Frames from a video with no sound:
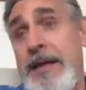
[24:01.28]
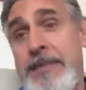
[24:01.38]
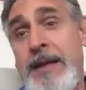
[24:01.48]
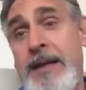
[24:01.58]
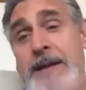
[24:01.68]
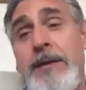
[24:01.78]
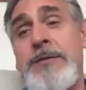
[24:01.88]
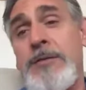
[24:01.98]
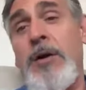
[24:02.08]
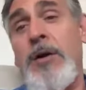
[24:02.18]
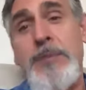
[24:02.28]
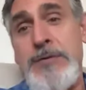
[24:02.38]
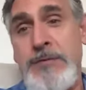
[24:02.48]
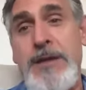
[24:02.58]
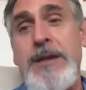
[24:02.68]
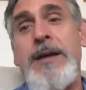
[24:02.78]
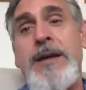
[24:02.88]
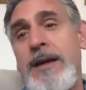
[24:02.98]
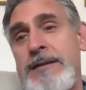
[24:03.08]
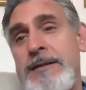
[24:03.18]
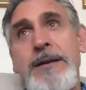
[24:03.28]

thinking, it was all wishful thinking, and,